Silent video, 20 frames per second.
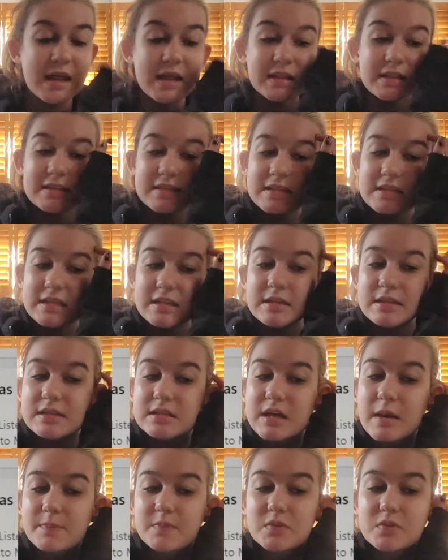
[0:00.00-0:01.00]
This Adidas
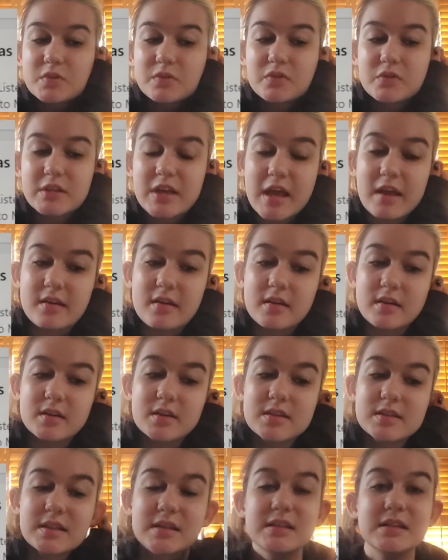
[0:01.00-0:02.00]
top sold for $10.
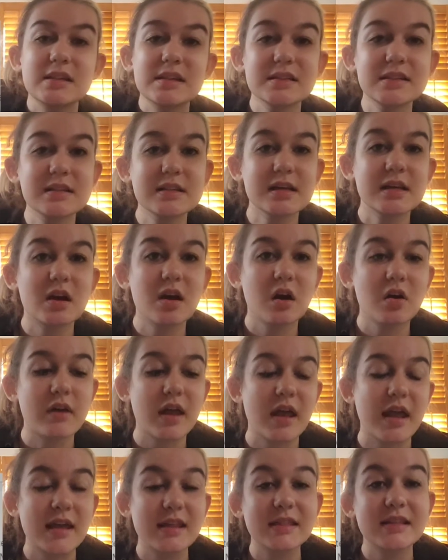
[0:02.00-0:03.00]
Adidas is like, okay,